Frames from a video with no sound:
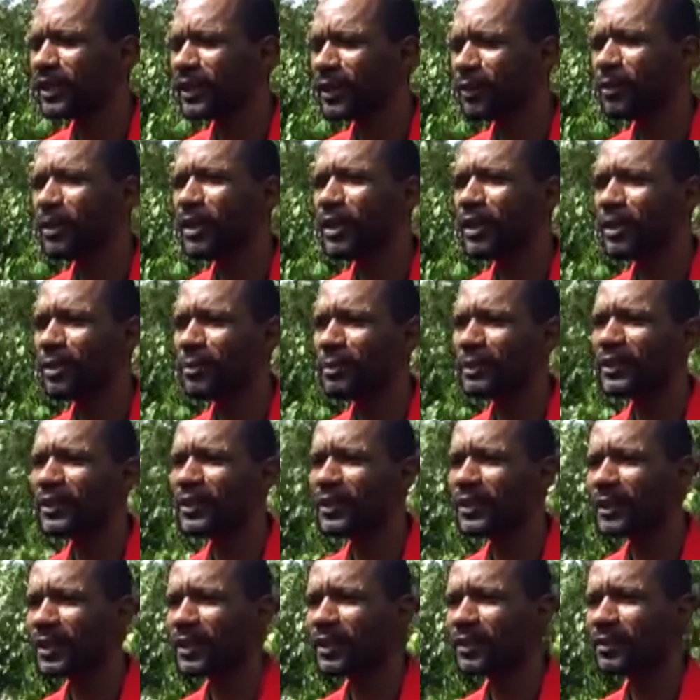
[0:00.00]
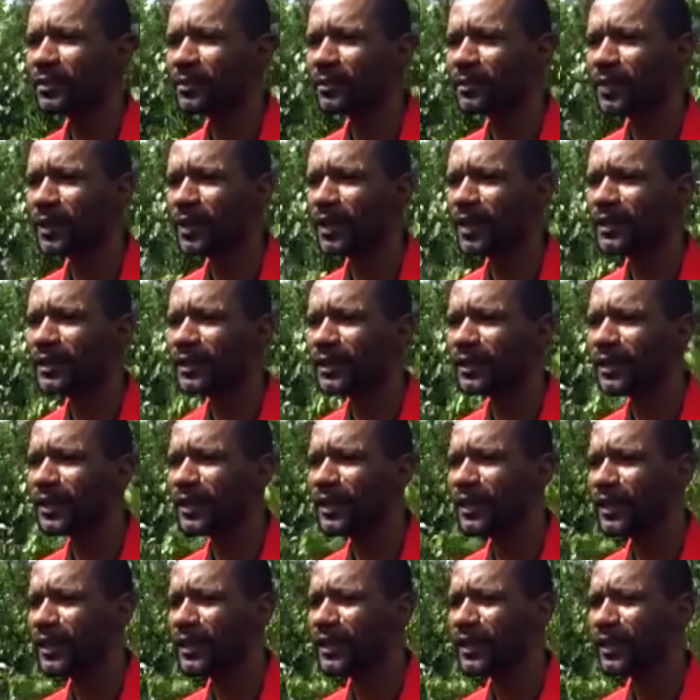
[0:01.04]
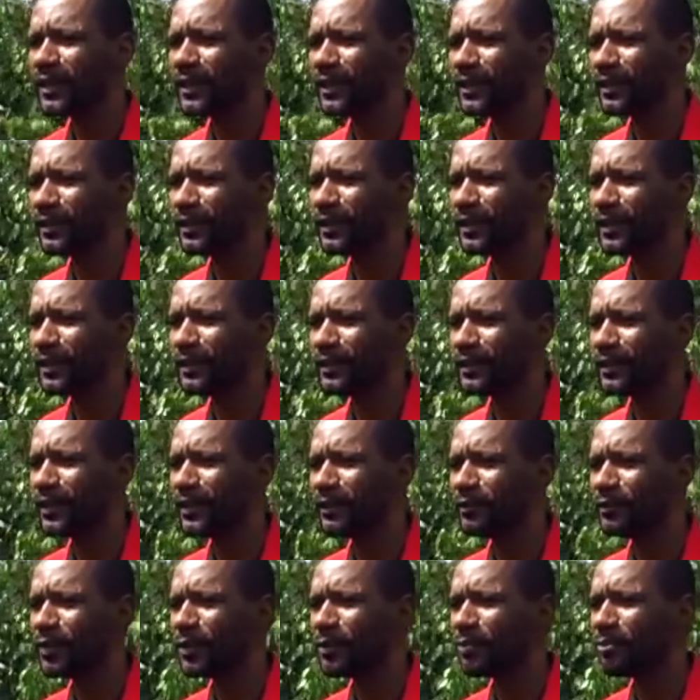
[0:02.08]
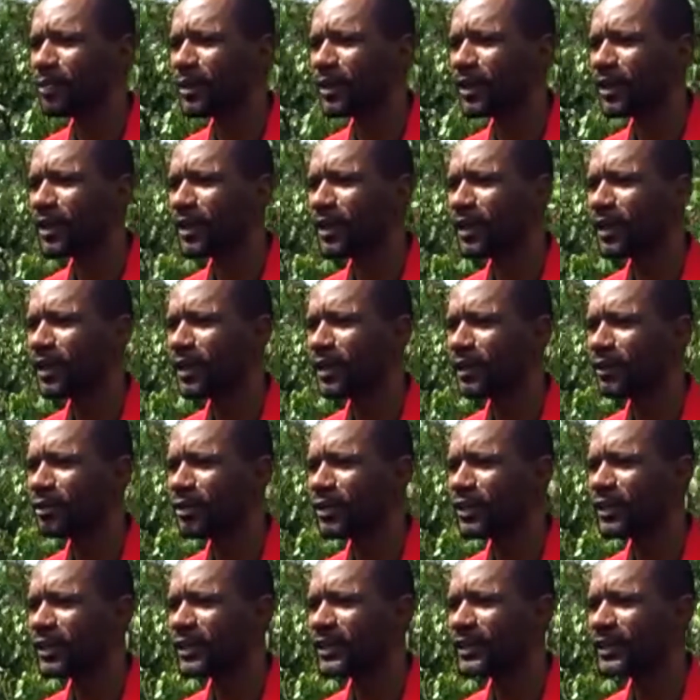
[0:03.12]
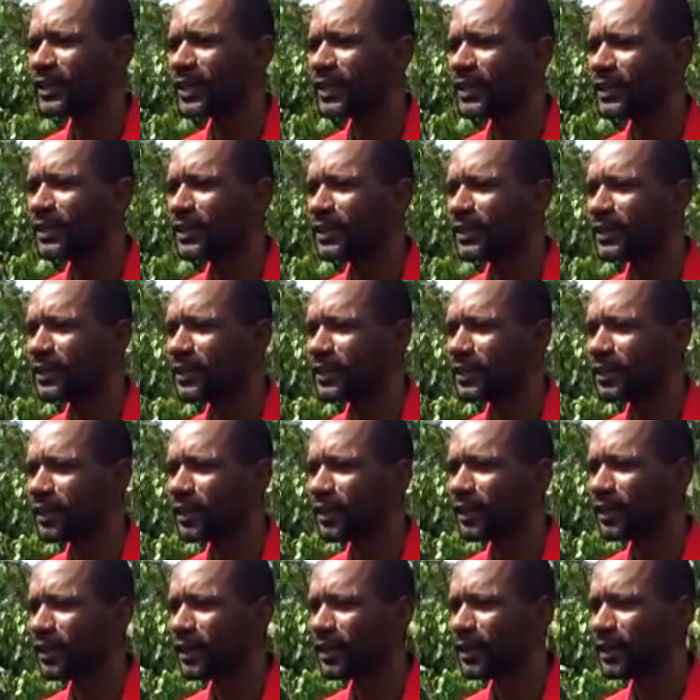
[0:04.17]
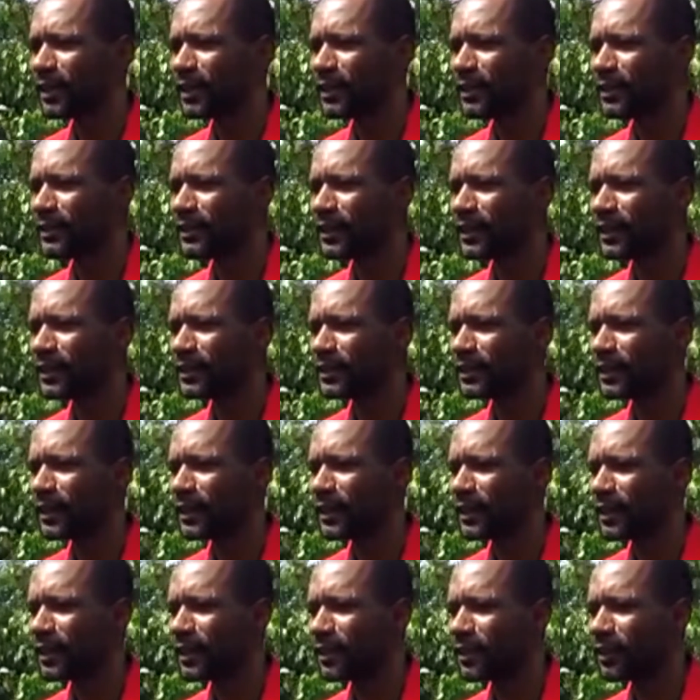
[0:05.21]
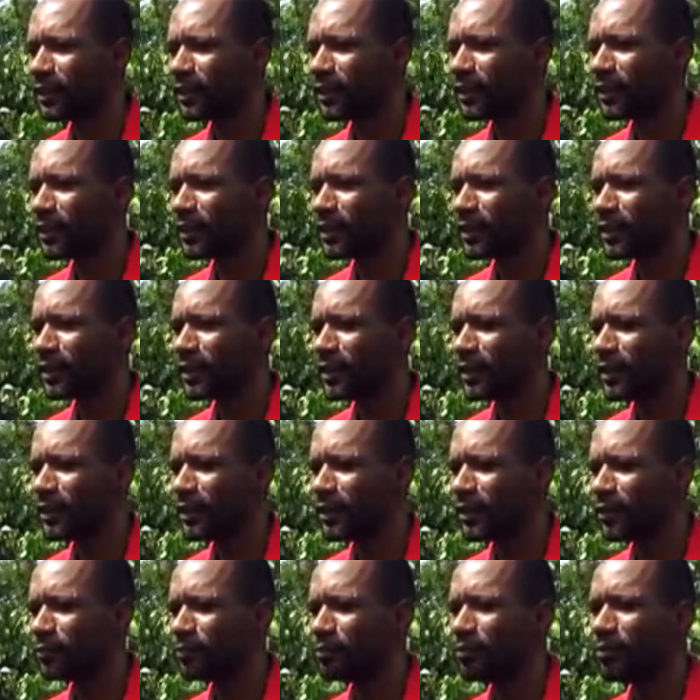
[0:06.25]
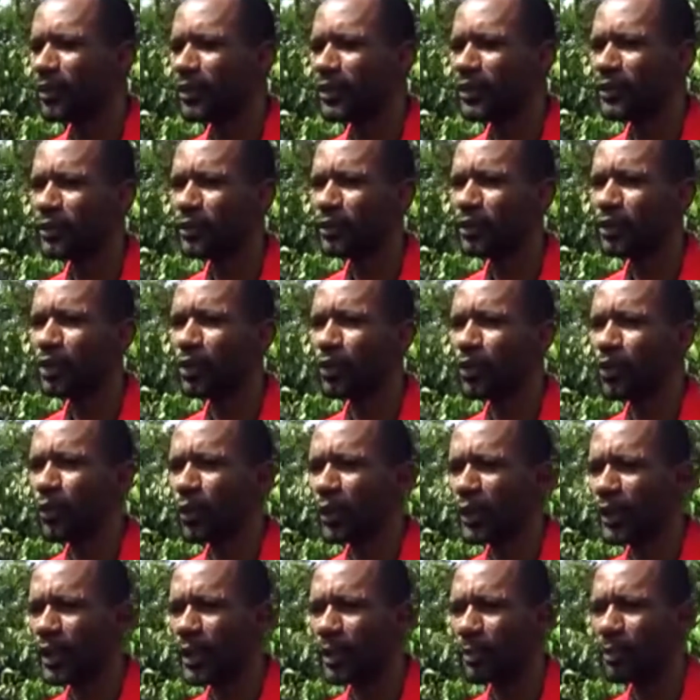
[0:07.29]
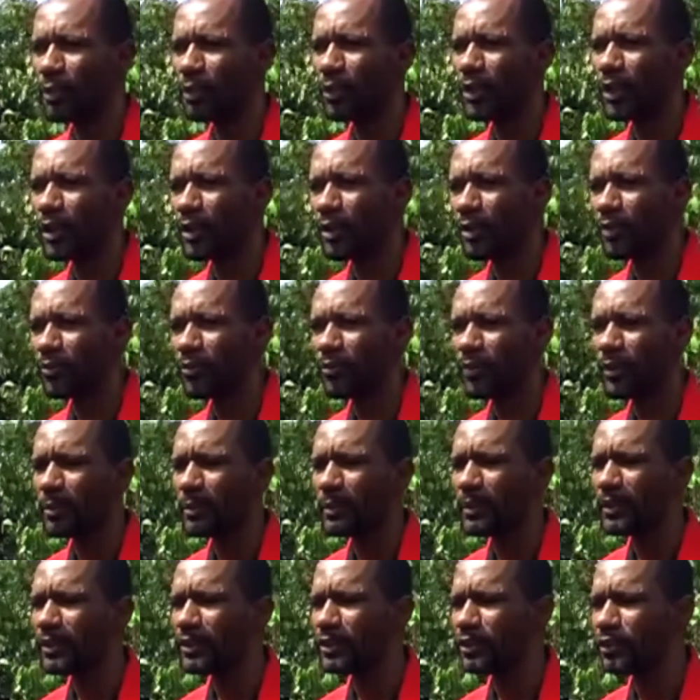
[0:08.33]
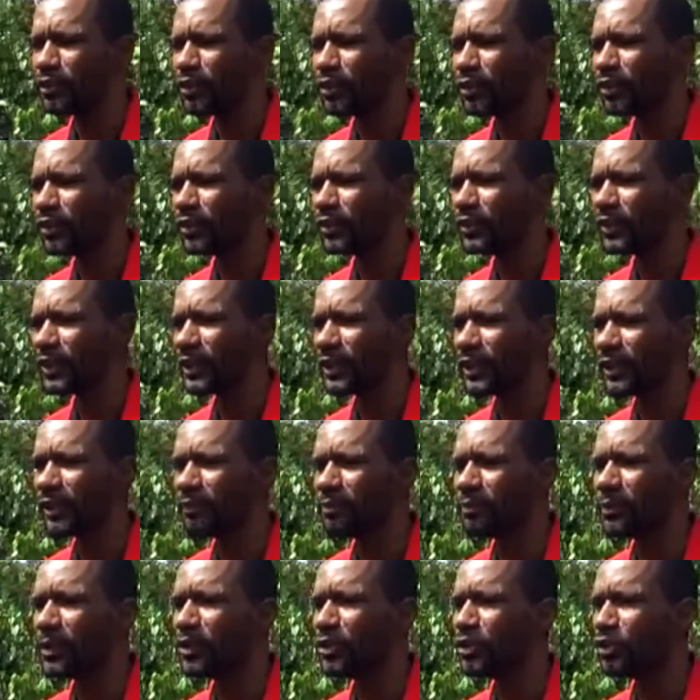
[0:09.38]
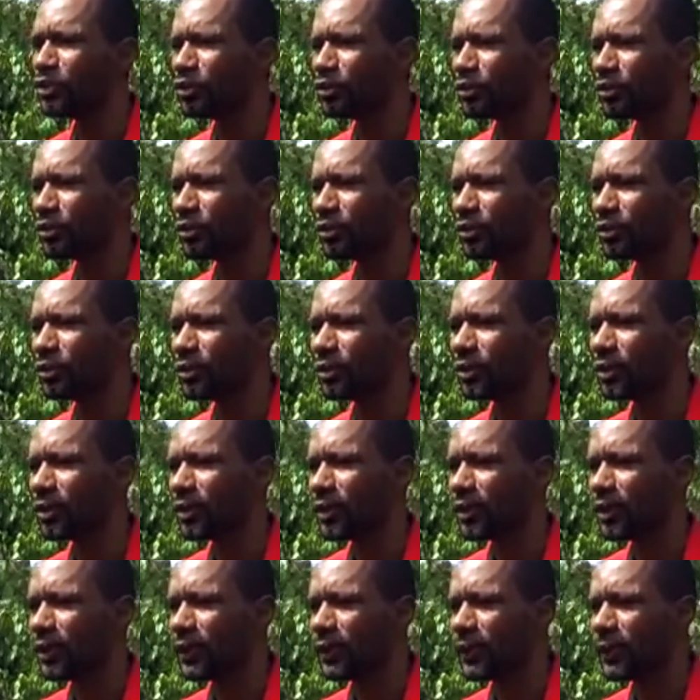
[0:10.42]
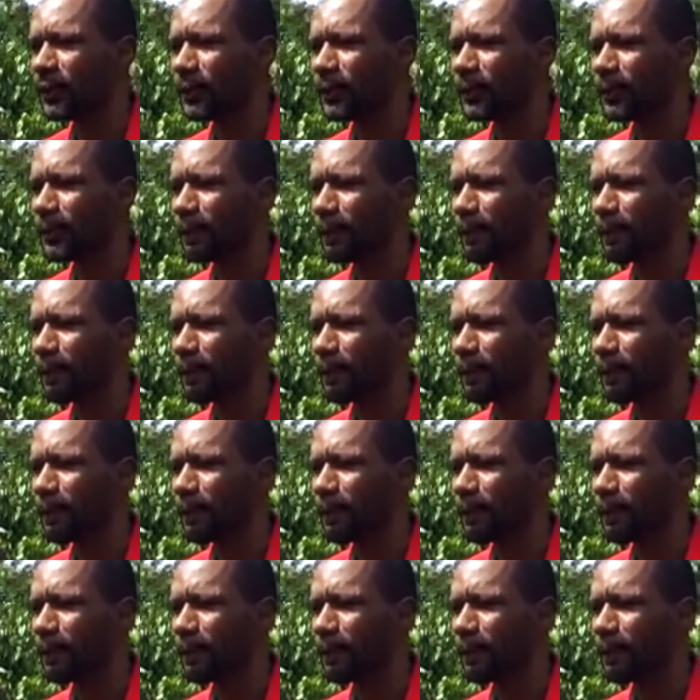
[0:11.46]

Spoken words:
welcome it still, because it gives me a greater sense of pride to know who I am, where I come from, and the struggles that I've been through, you know.